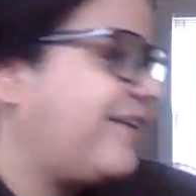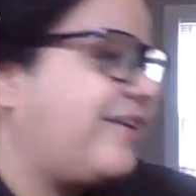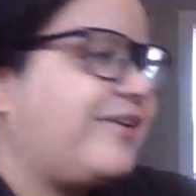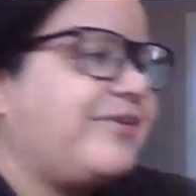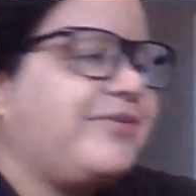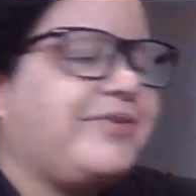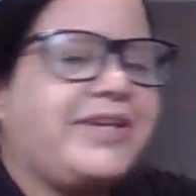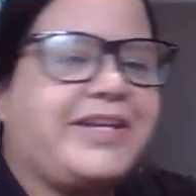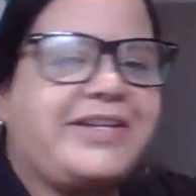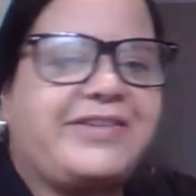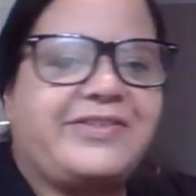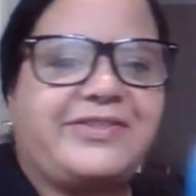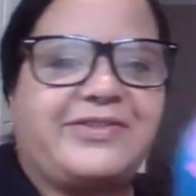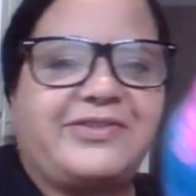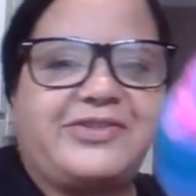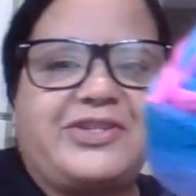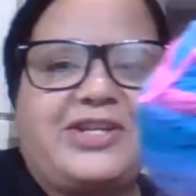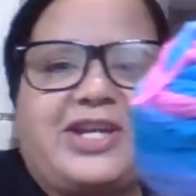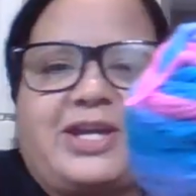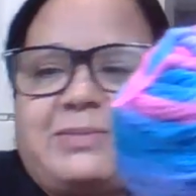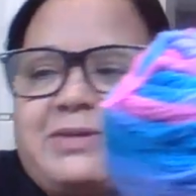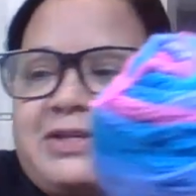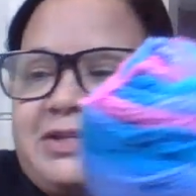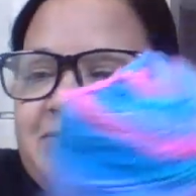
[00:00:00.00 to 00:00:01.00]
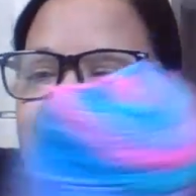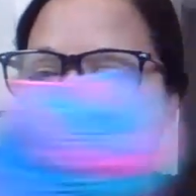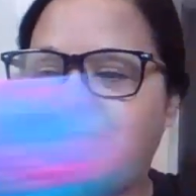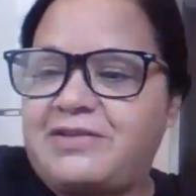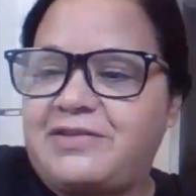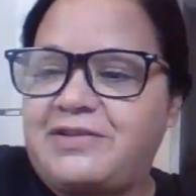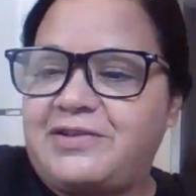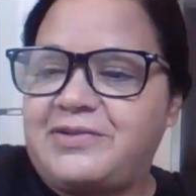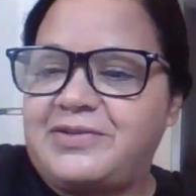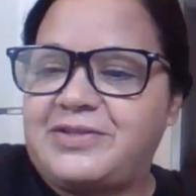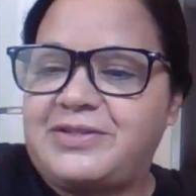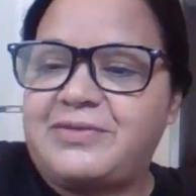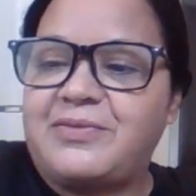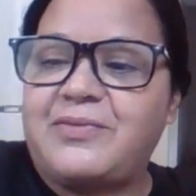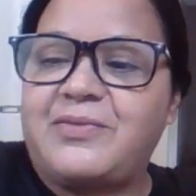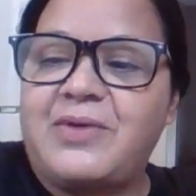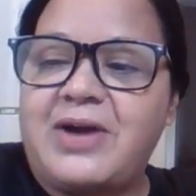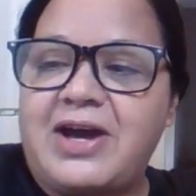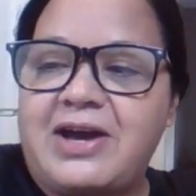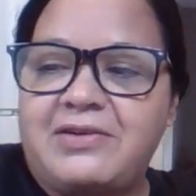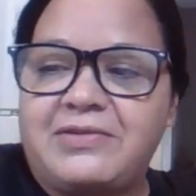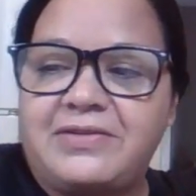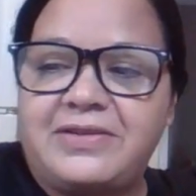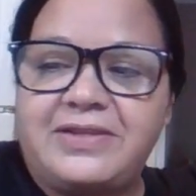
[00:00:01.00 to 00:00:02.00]
Okay, so she gave me three of those.
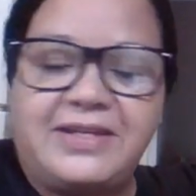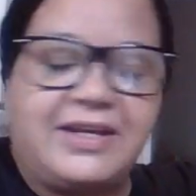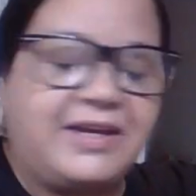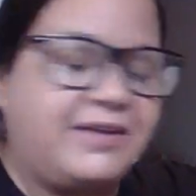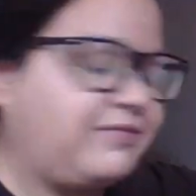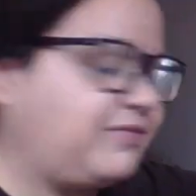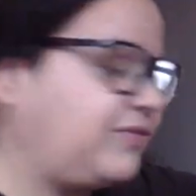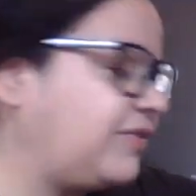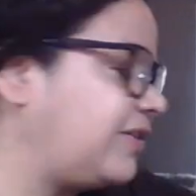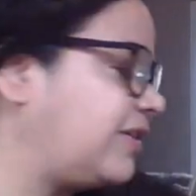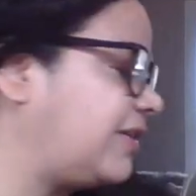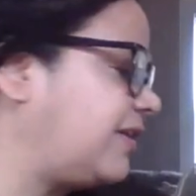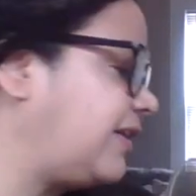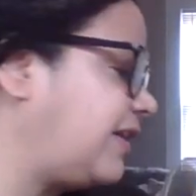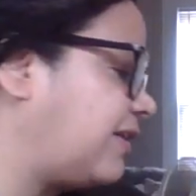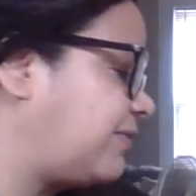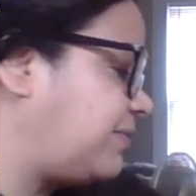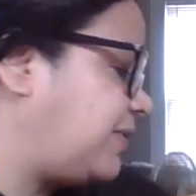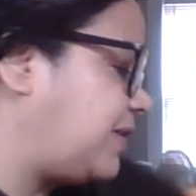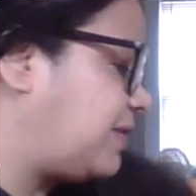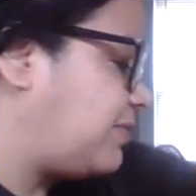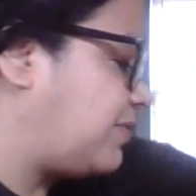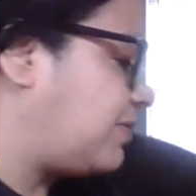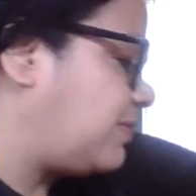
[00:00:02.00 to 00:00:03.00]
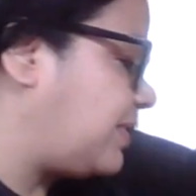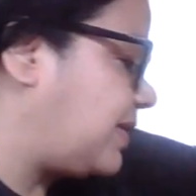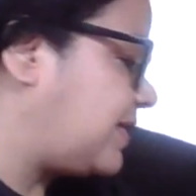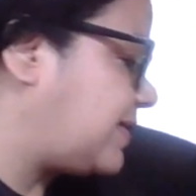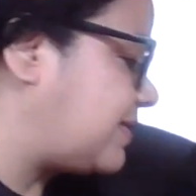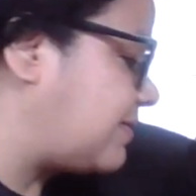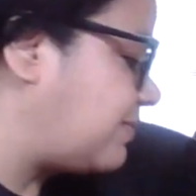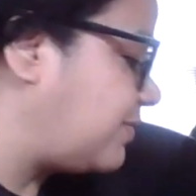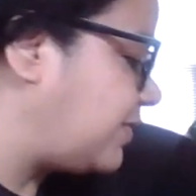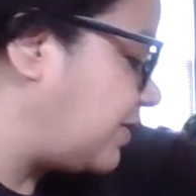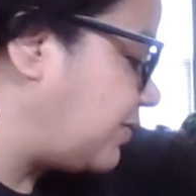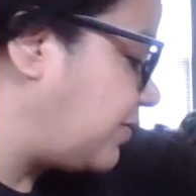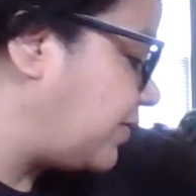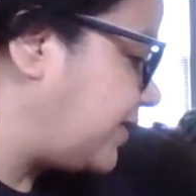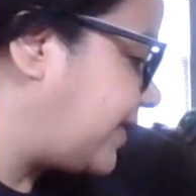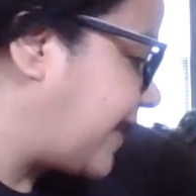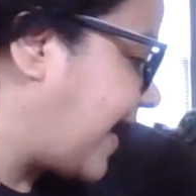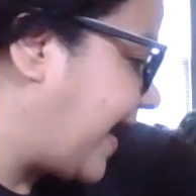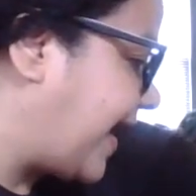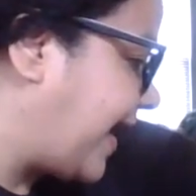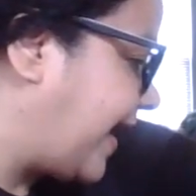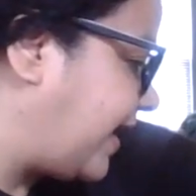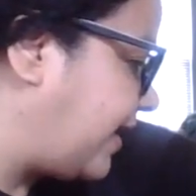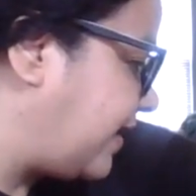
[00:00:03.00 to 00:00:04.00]
Wow, definitely I'll be able to make something with
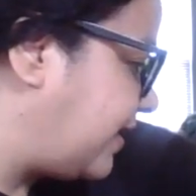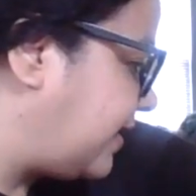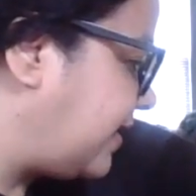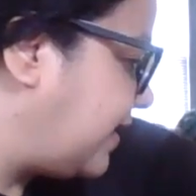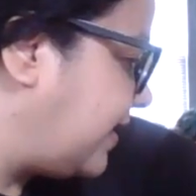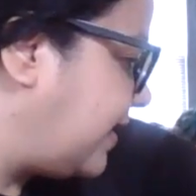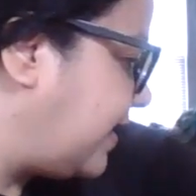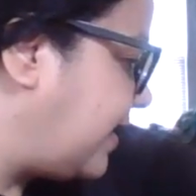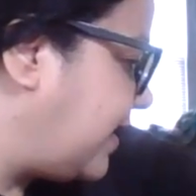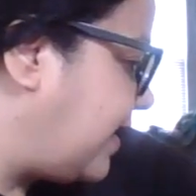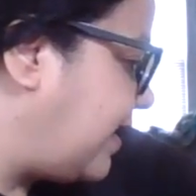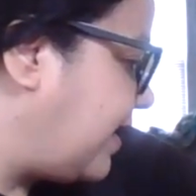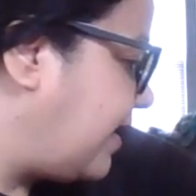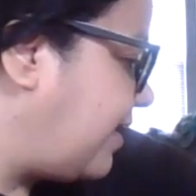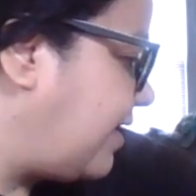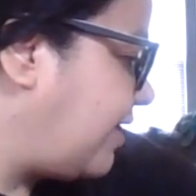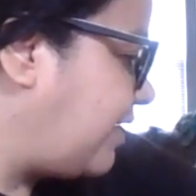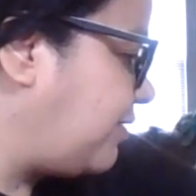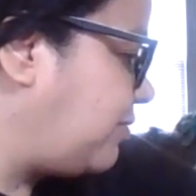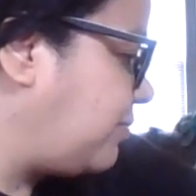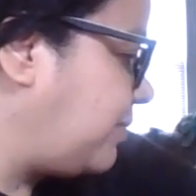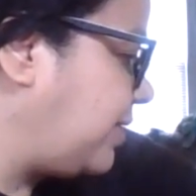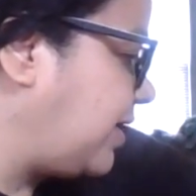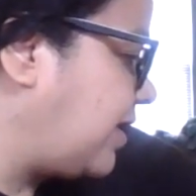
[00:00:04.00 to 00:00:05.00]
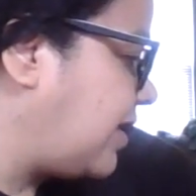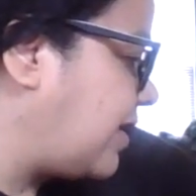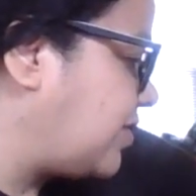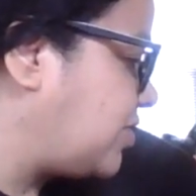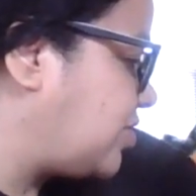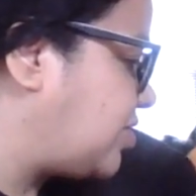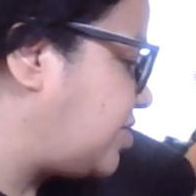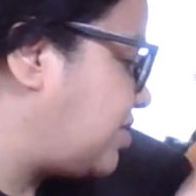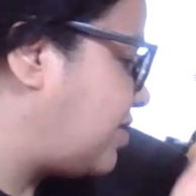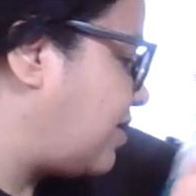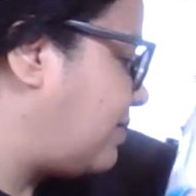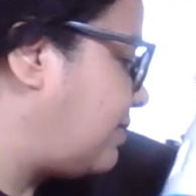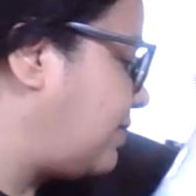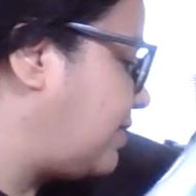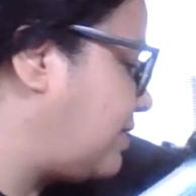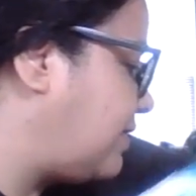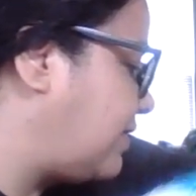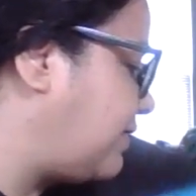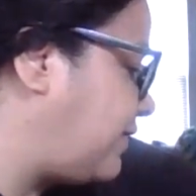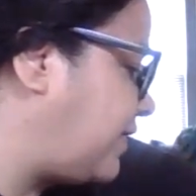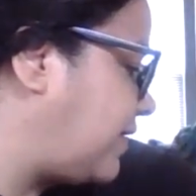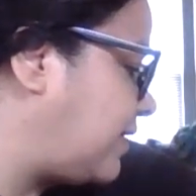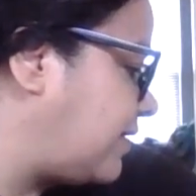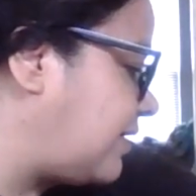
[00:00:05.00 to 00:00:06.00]
that. Oh my gosh, I'm
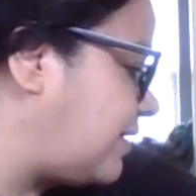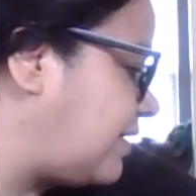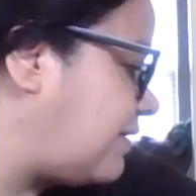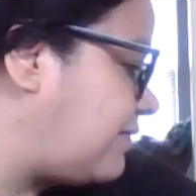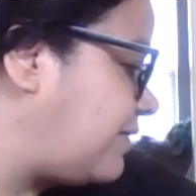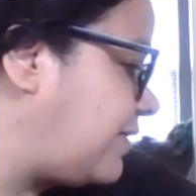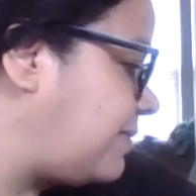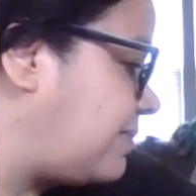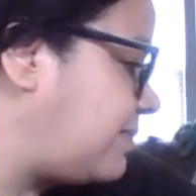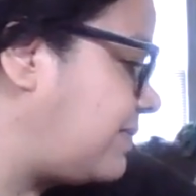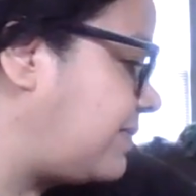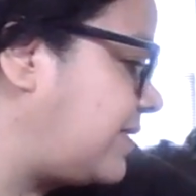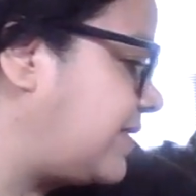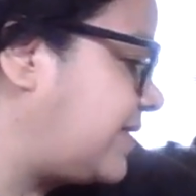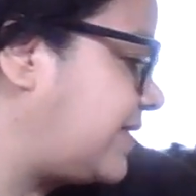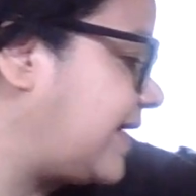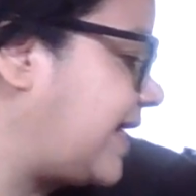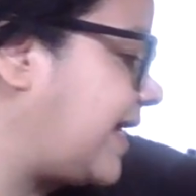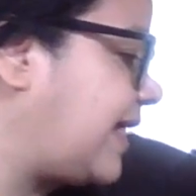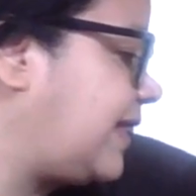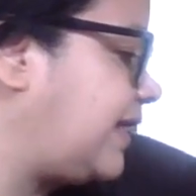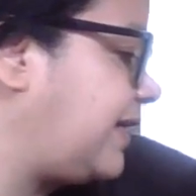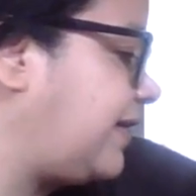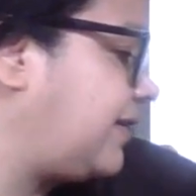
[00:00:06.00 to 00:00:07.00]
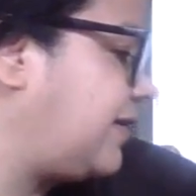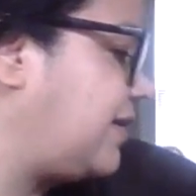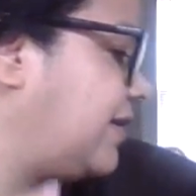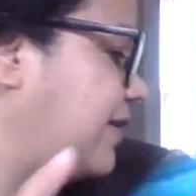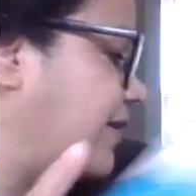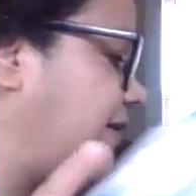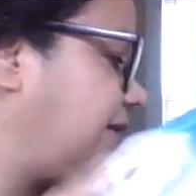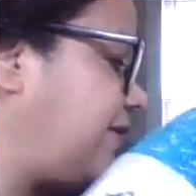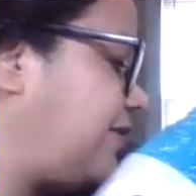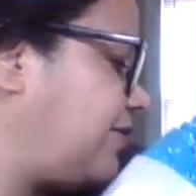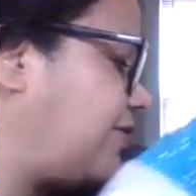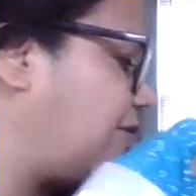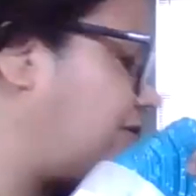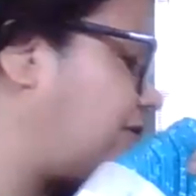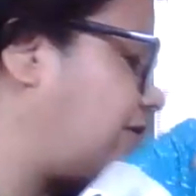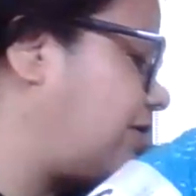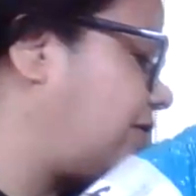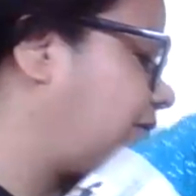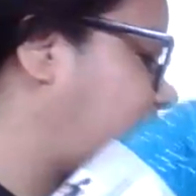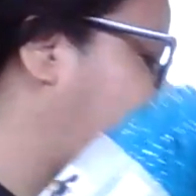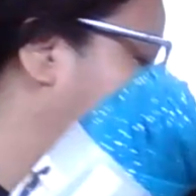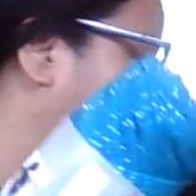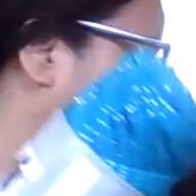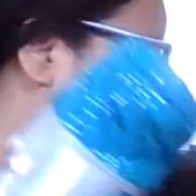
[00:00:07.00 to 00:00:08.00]
loving metallic
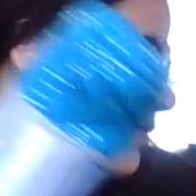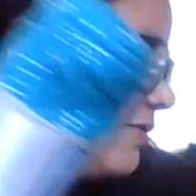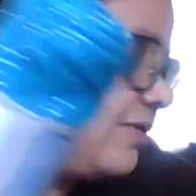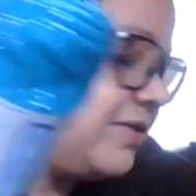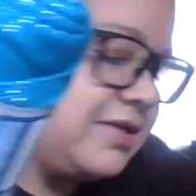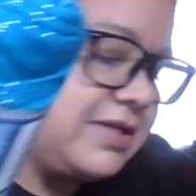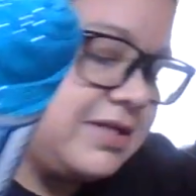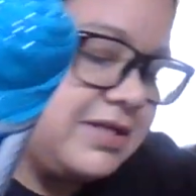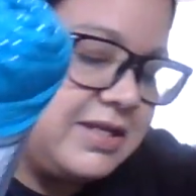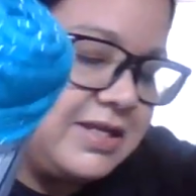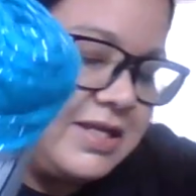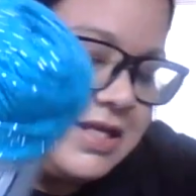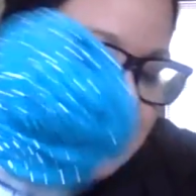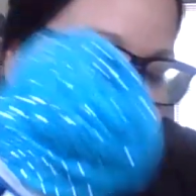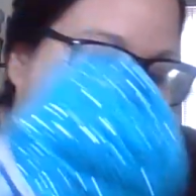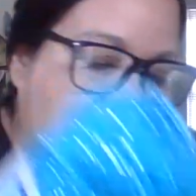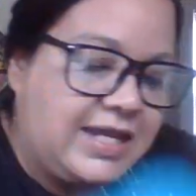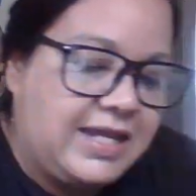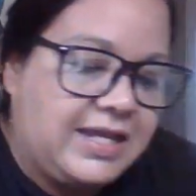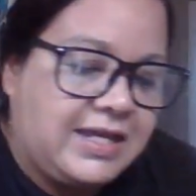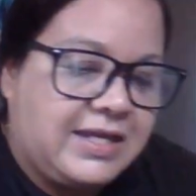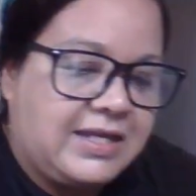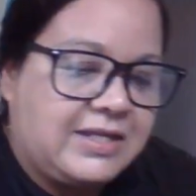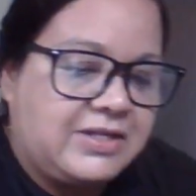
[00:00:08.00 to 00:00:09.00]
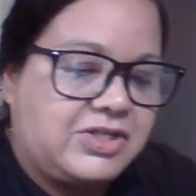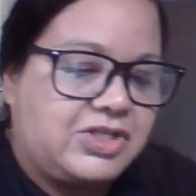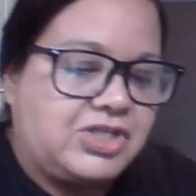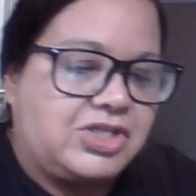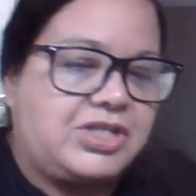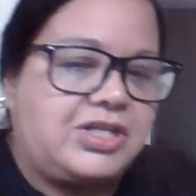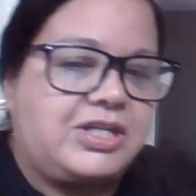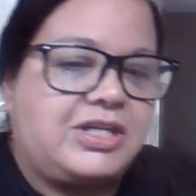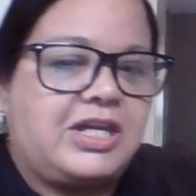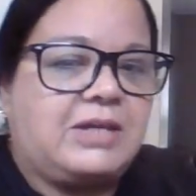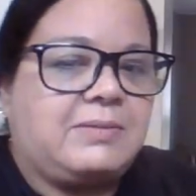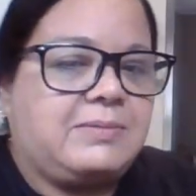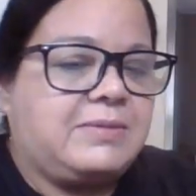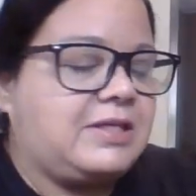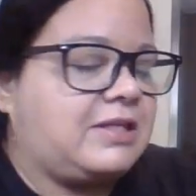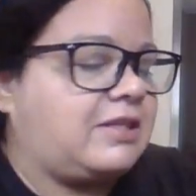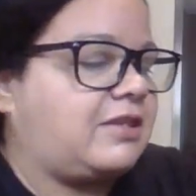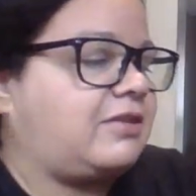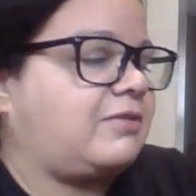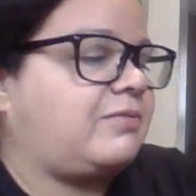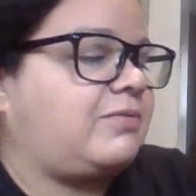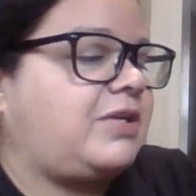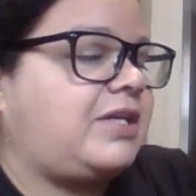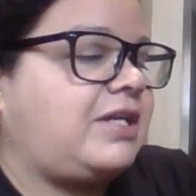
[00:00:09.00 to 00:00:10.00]
yarn. And she gave me
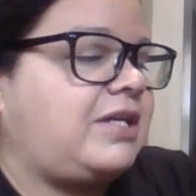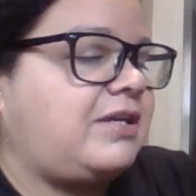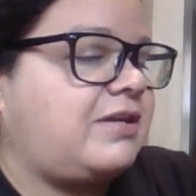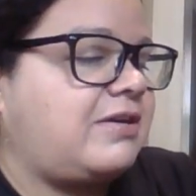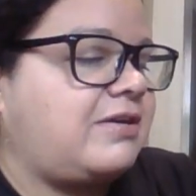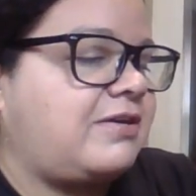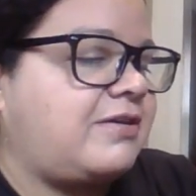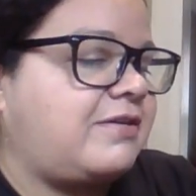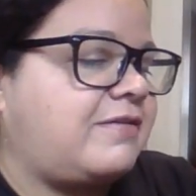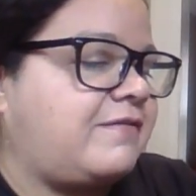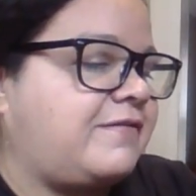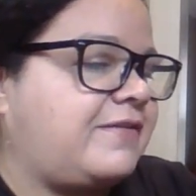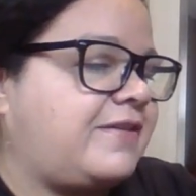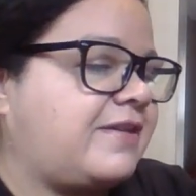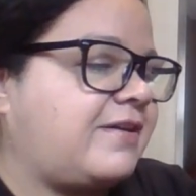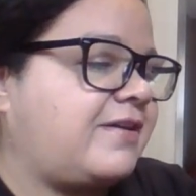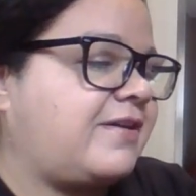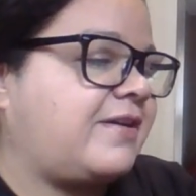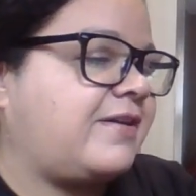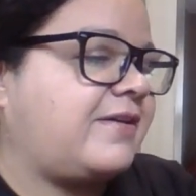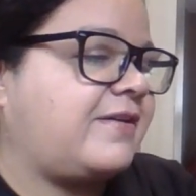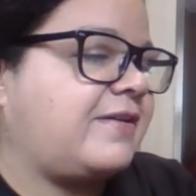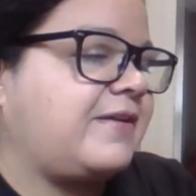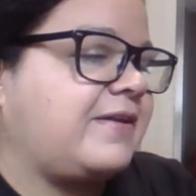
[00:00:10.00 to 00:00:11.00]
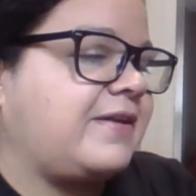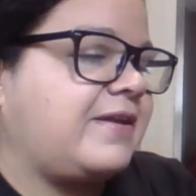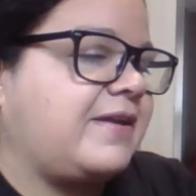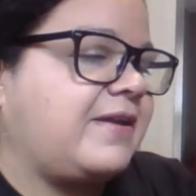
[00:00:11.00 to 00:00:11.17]
three of the,